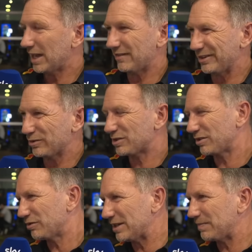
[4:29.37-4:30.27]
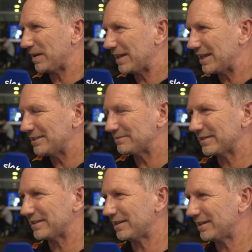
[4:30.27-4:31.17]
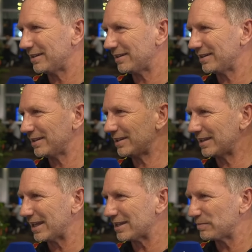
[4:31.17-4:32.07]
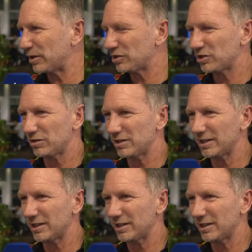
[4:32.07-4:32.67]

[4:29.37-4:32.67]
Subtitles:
Having looked at the replay, I think that's marginal.